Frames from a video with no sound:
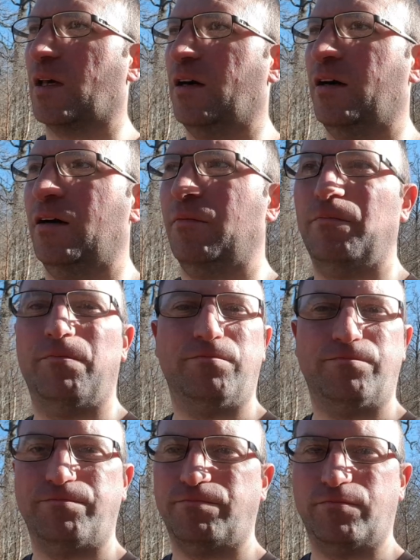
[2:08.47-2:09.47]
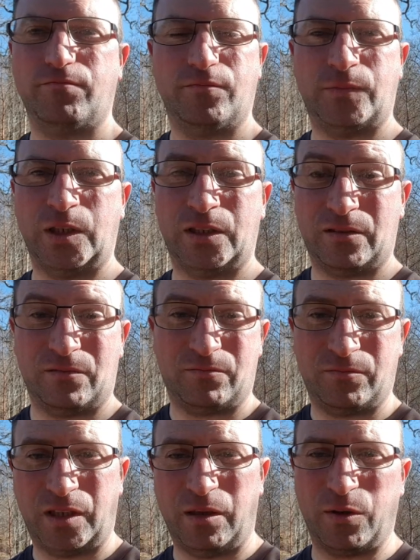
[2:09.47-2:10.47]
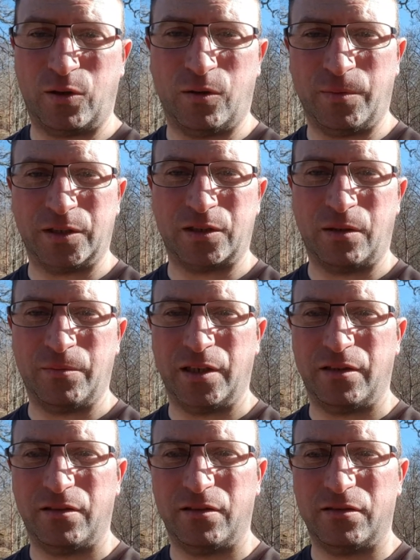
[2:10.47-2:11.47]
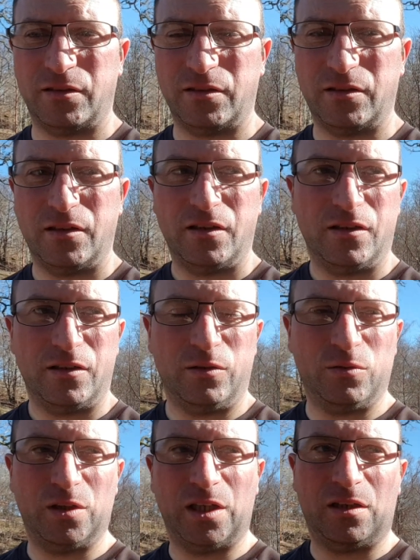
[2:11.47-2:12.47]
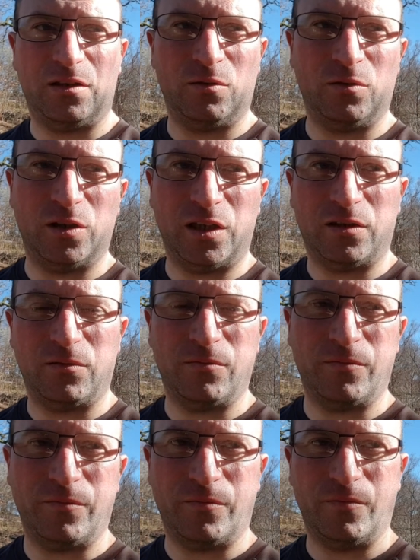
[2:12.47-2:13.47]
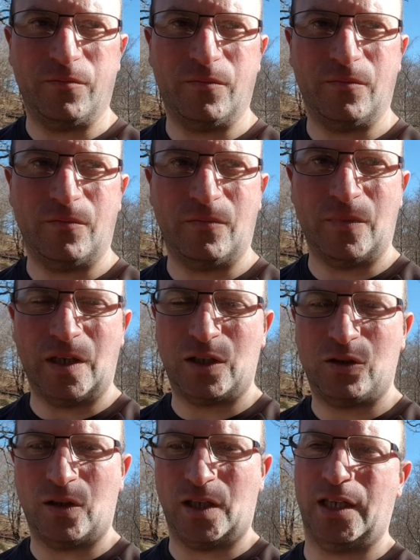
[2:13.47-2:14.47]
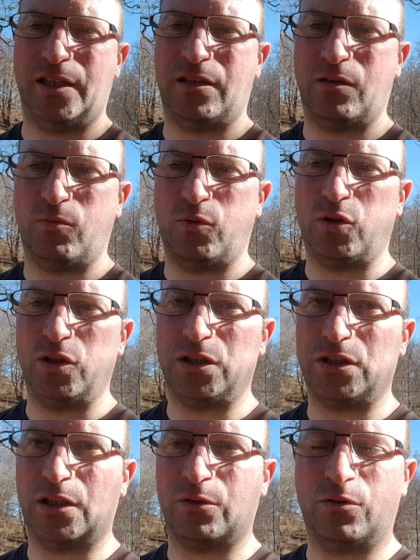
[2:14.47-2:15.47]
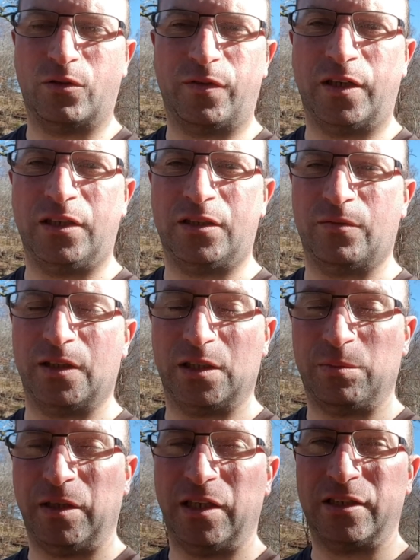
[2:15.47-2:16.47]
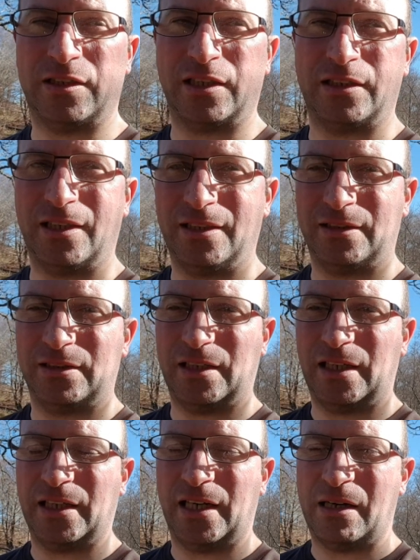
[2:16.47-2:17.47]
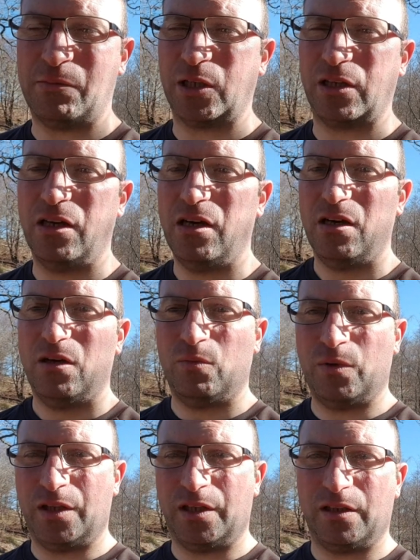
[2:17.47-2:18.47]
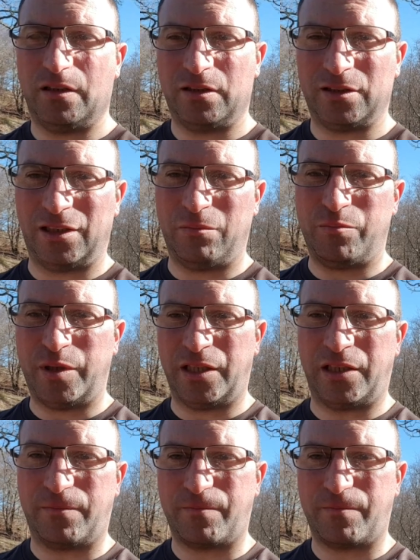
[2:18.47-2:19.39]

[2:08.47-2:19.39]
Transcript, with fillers: Um, just keep your comments coming. The only the only issue I had was, I don't know if any of you have experienced this, is in the hammock with the, the sleeping pad.